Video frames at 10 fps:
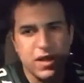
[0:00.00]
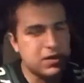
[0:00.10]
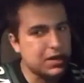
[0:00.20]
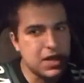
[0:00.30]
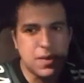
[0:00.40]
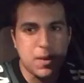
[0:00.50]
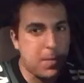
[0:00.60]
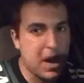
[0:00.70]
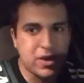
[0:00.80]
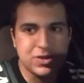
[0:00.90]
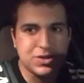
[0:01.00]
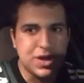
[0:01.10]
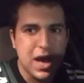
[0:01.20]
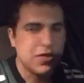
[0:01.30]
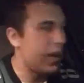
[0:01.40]
in the team and the
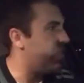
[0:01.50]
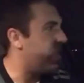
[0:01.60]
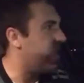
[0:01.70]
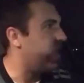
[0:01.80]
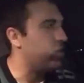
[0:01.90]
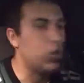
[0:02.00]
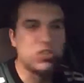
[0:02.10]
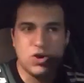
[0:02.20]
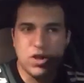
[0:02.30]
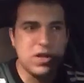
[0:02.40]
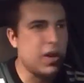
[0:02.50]
Bears, they may not have looked good.